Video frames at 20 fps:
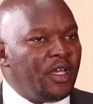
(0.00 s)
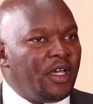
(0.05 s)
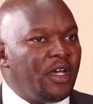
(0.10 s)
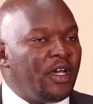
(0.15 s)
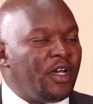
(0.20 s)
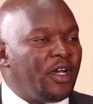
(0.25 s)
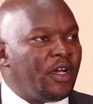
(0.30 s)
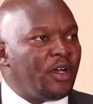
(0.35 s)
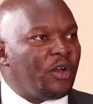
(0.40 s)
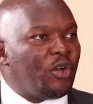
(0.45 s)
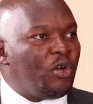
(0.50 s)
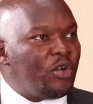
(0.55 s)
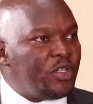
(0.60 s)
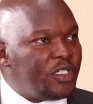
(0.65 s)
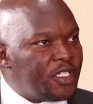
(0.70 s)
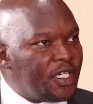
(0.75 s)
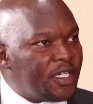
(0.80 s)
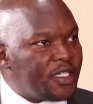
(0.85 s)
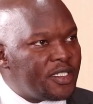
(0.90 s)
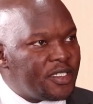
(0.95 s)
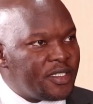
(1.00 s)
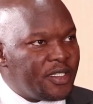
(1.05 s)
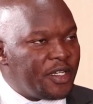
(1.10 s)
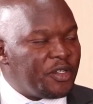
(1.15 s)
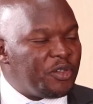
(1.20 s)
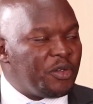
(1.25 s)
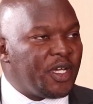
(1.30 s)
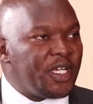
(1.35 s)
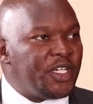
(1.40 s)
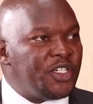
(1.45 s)
uh, contracts
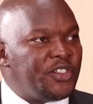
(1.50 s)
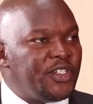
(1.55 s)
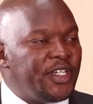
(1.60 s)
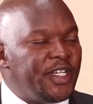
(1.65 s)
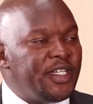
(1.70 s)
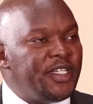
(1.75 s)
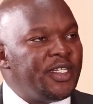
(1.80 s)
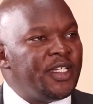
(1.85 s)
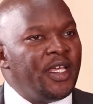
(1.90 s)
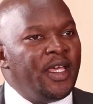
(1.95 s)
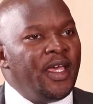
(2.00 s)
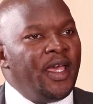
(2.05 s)
that you can trade,